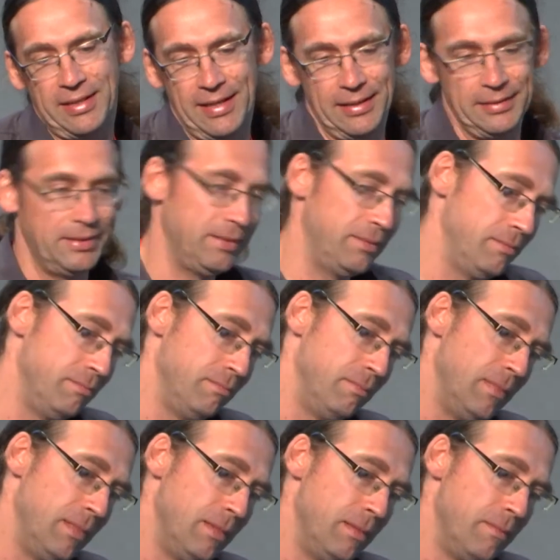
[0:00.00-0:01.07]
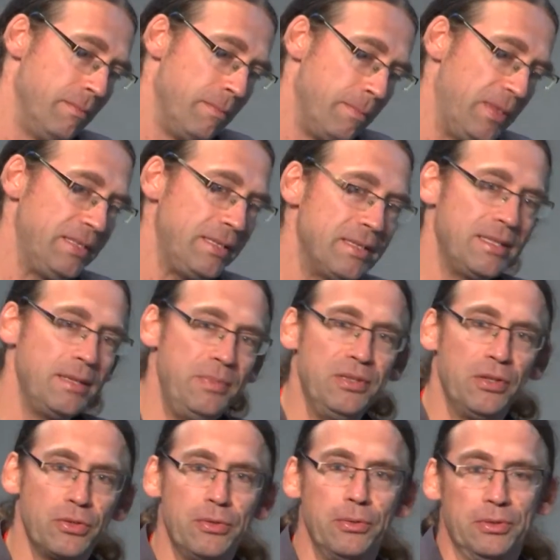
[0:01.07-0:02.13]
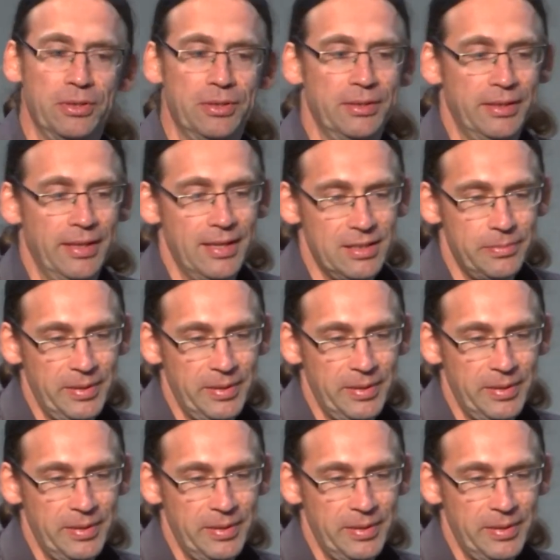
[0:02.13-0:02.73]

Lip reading: and this is simply not good, yes?